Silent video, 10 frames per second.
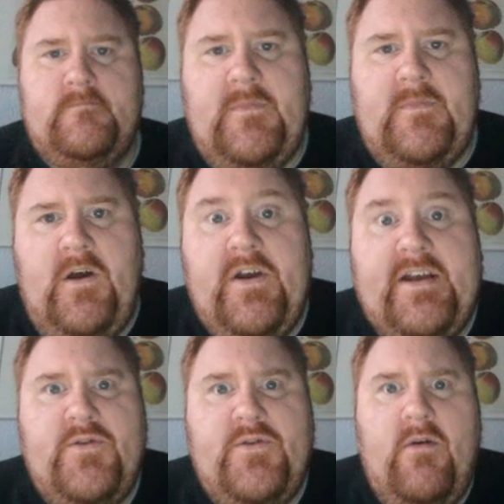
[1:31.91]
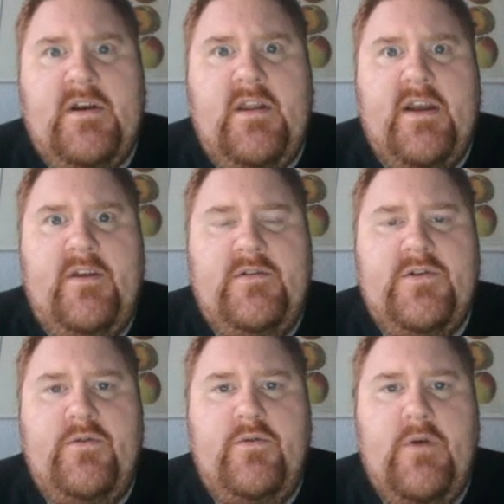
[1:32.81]
Okay, so now I'd like you
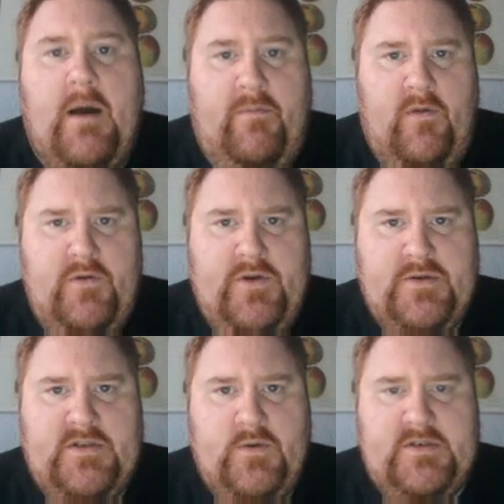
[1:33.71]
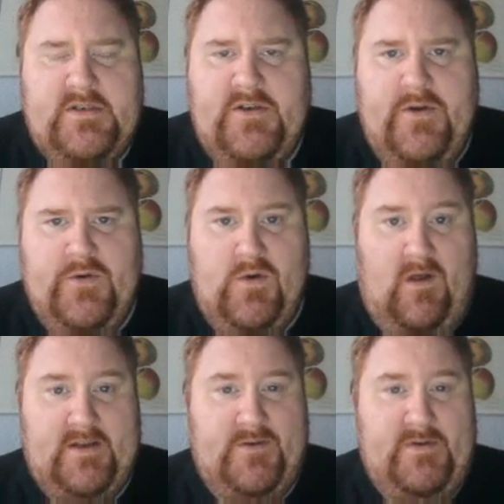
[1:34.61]
to upload those thoughts to Google
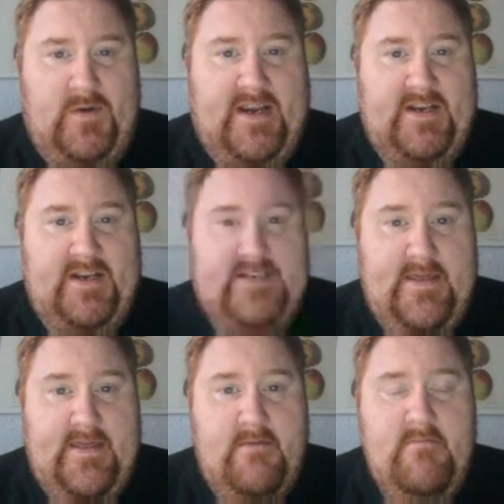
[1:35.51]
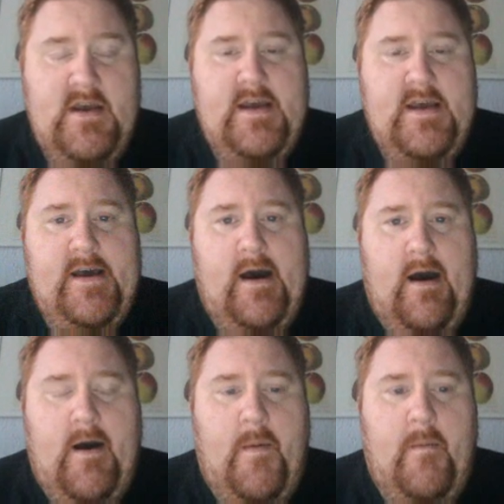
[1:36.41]
Classroom so I can see them.
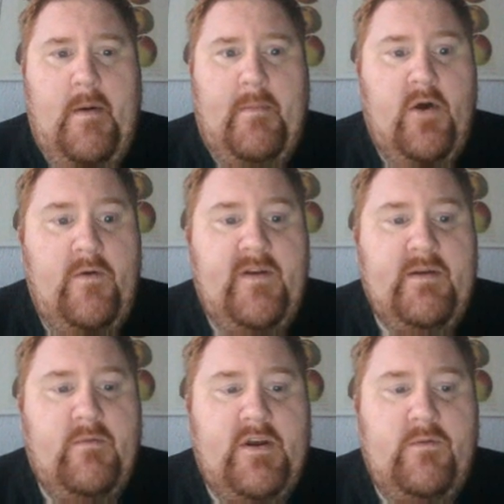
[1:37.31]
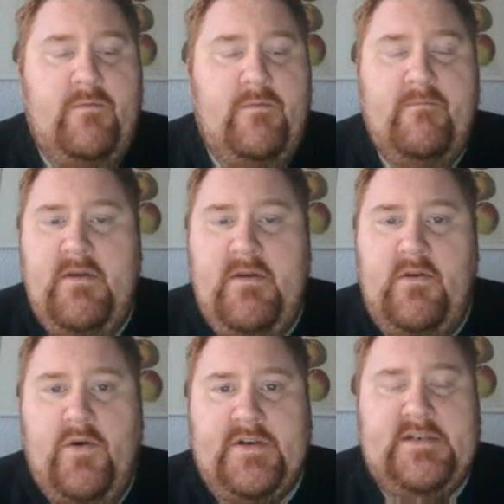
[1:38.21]
But hopefully maybe you
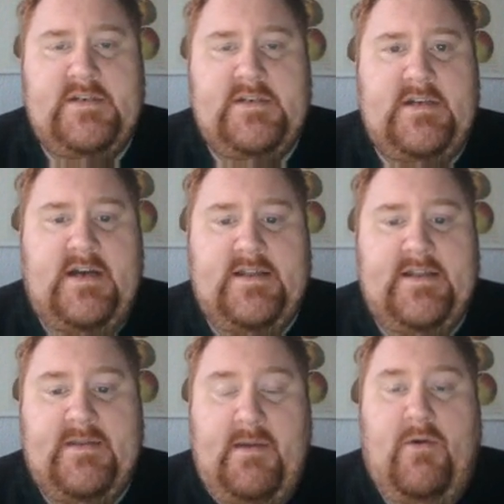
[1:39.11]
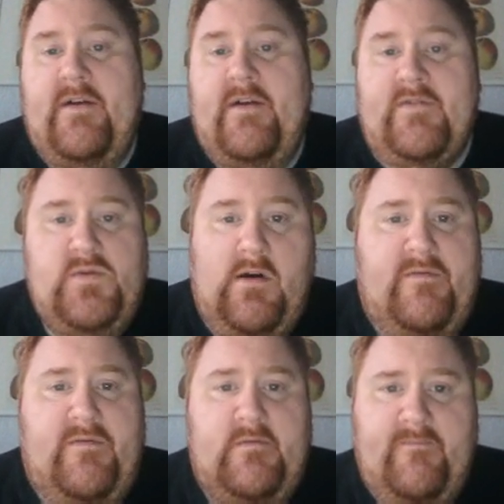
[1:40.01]
noticed that they both have a
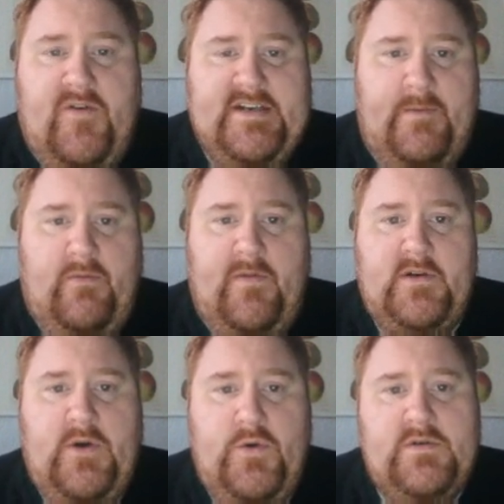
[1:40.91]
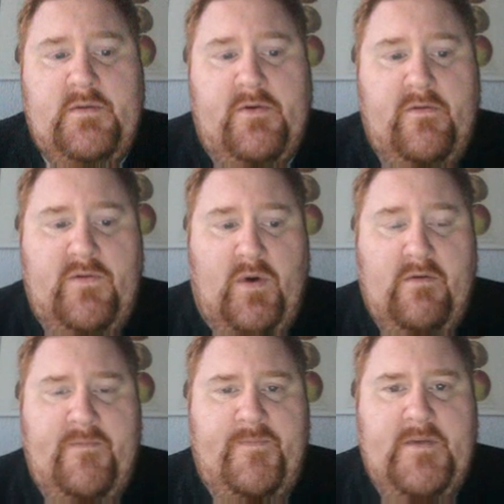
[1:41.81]
12, for example. The totals are both
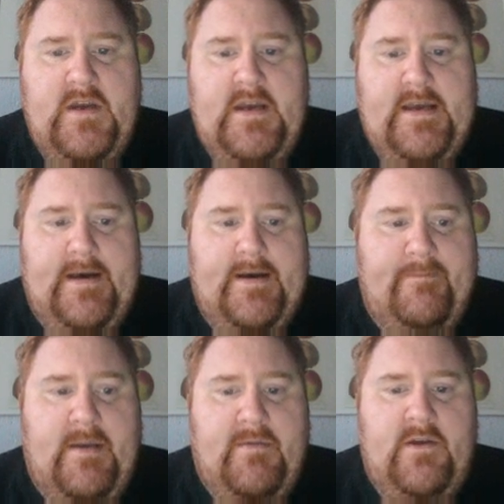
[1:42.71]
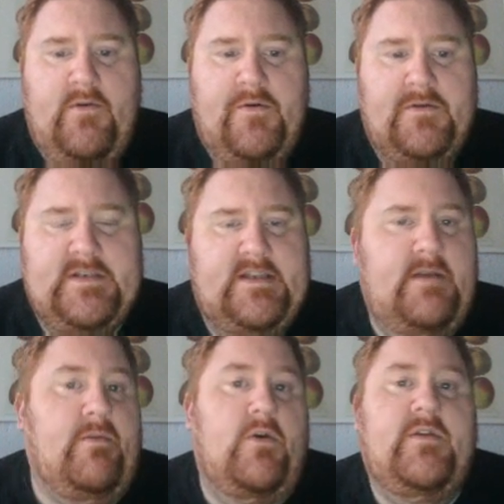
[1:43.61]
12. Maybe you notice that they
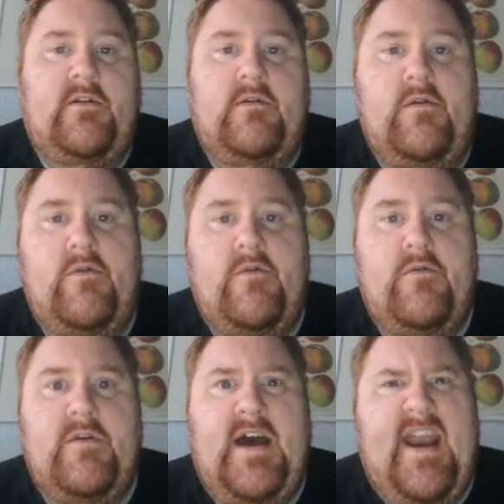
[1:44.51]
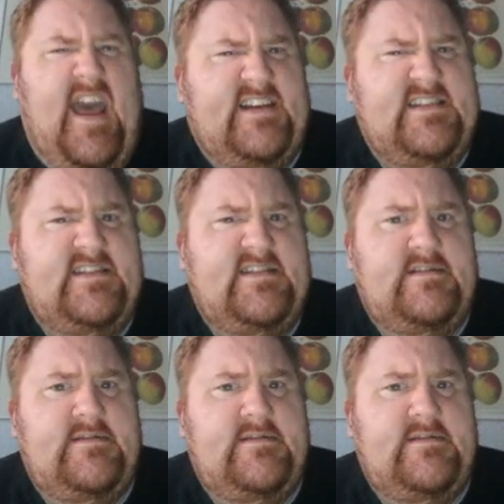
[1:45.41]
both include an X.